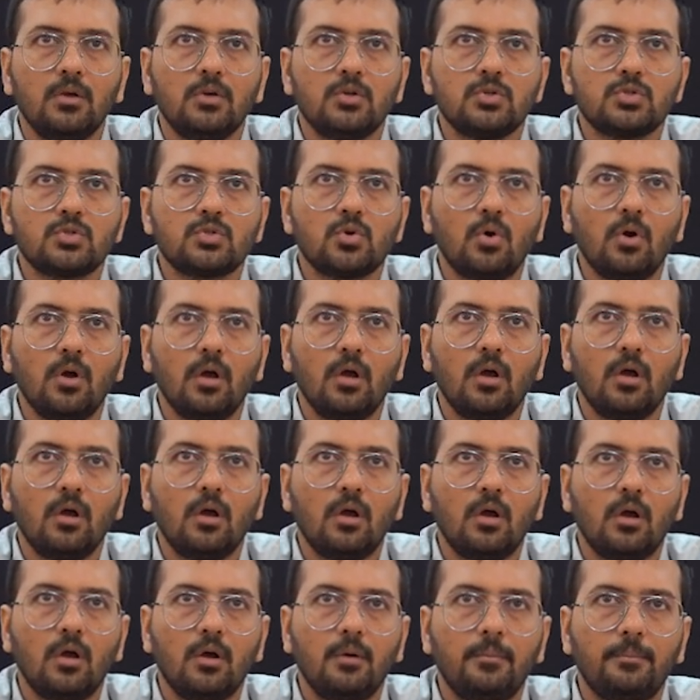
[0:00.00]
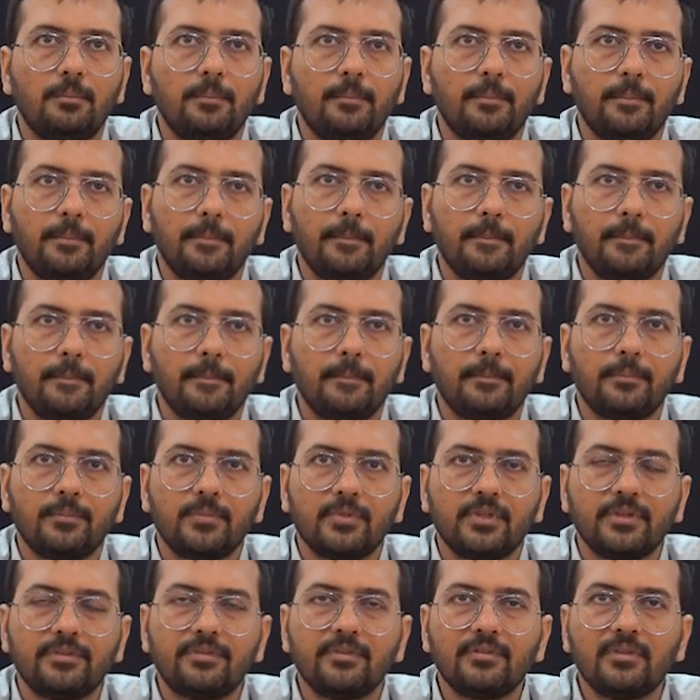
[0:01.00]
So
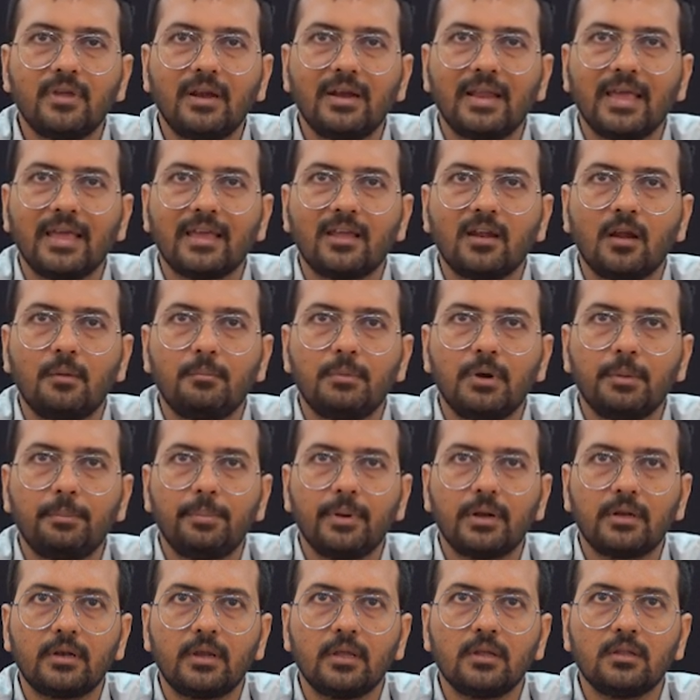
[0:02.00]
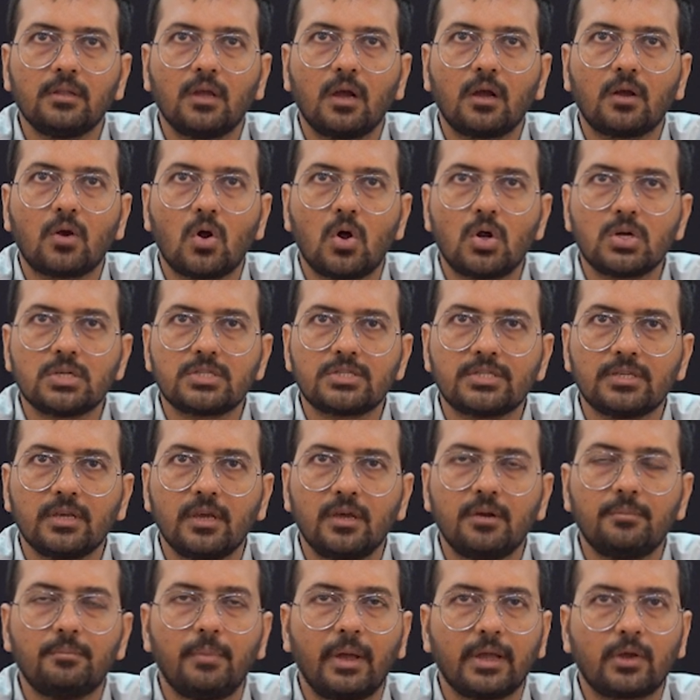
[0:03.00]
this is a diagram depicting the
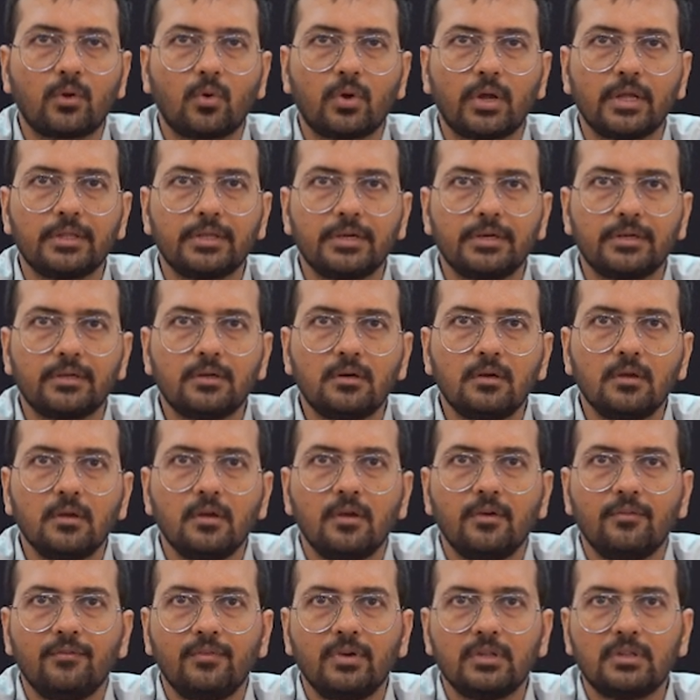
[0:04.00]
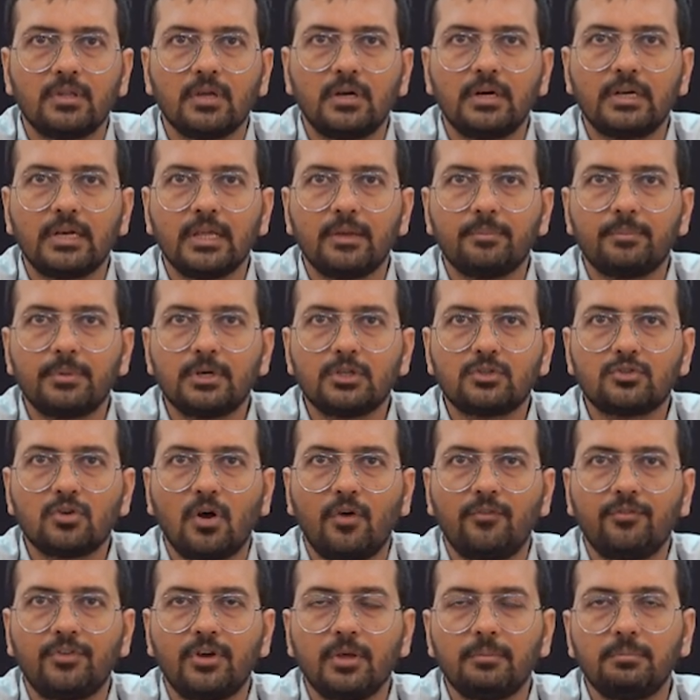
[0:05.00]
Corsair microcatheter with a tapered
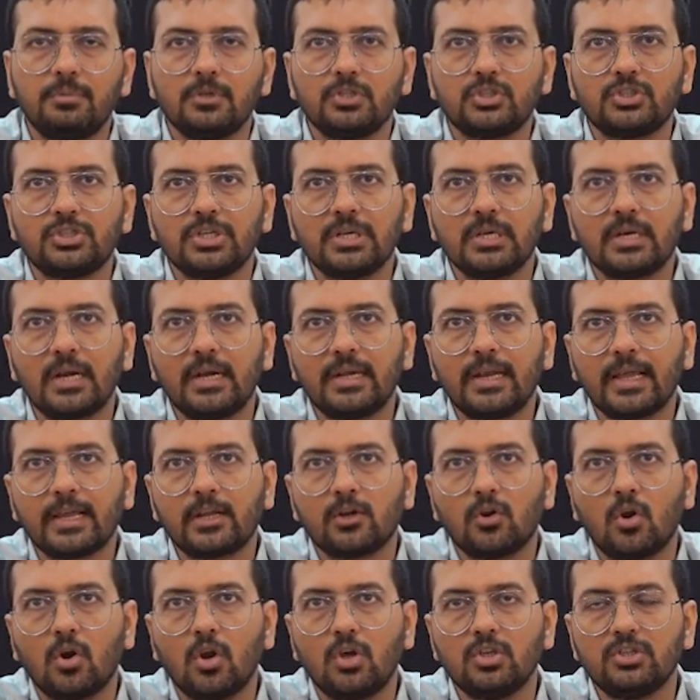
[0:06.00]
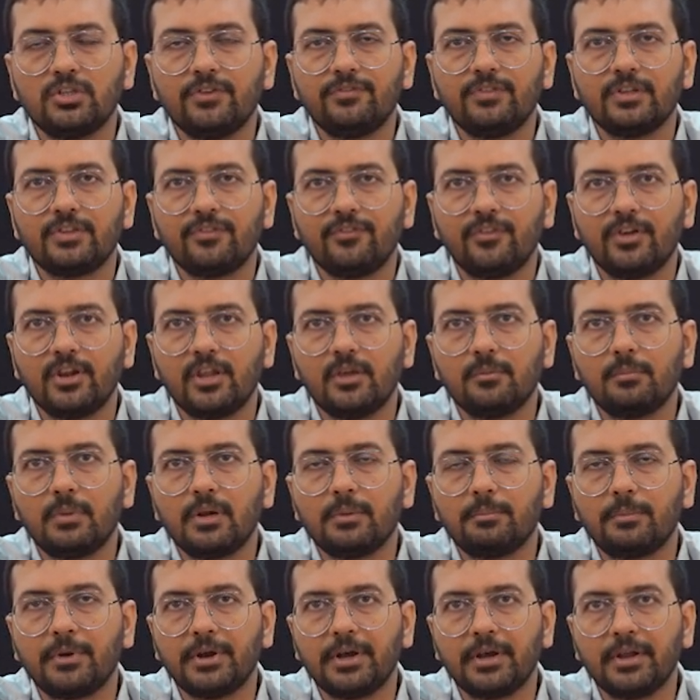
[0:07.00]
soft tip, Shinka technology with
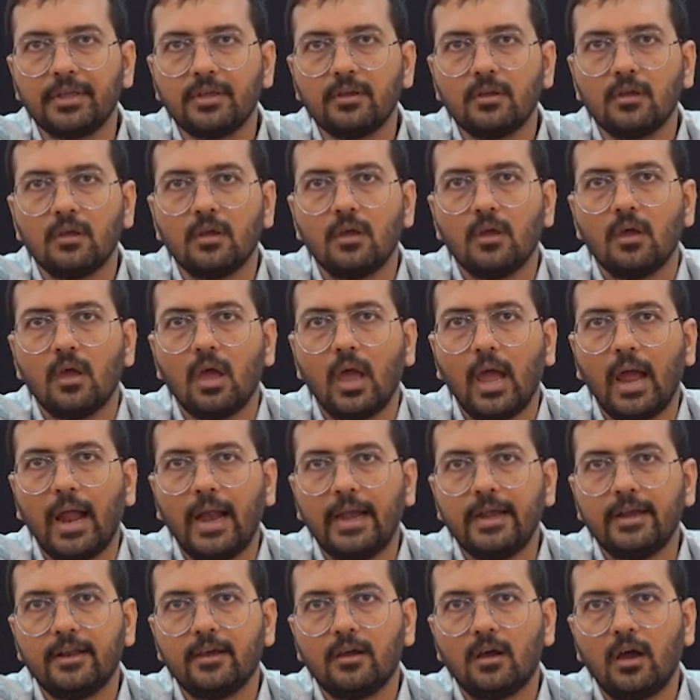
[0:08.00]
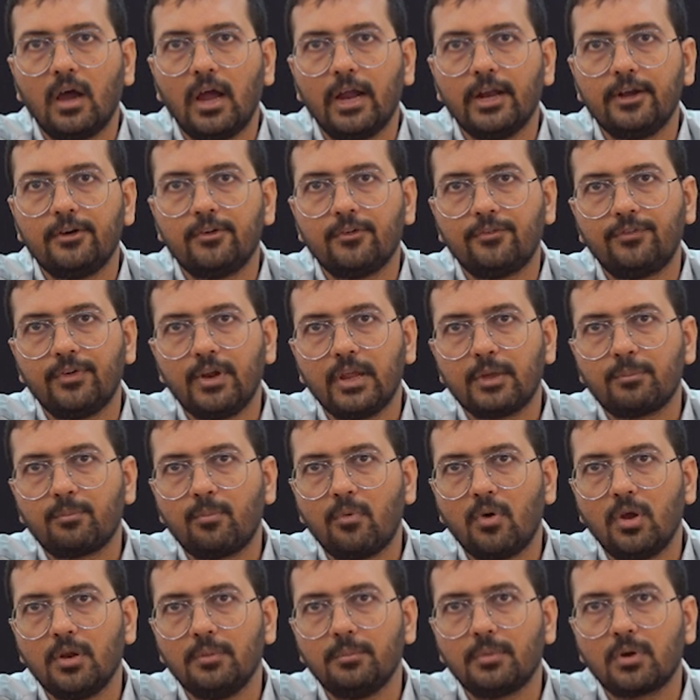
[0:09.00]
variable braiding, and hydrophilic
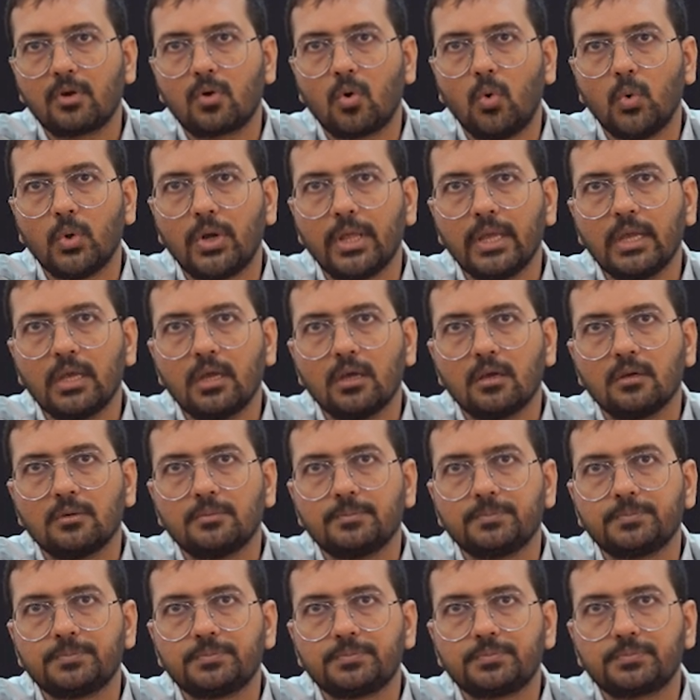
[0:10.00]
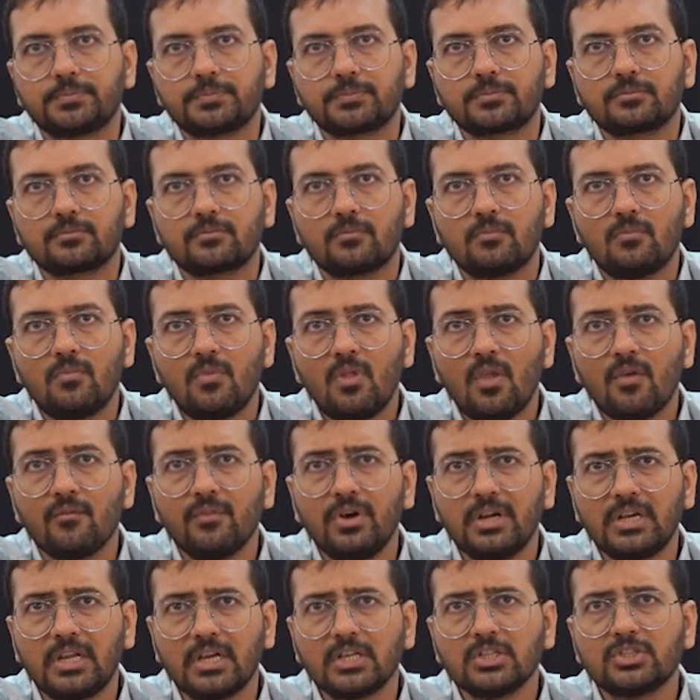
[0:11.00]
polymer coating
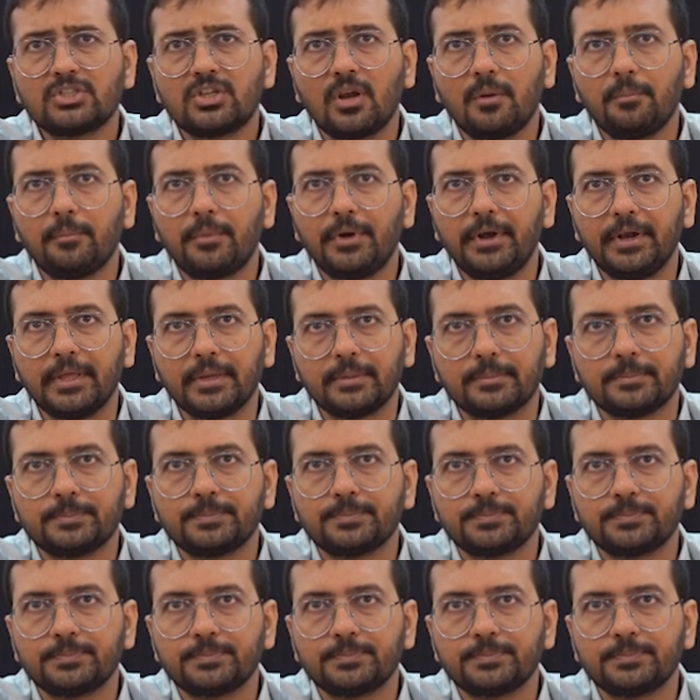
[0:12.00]
with tungsten braiding.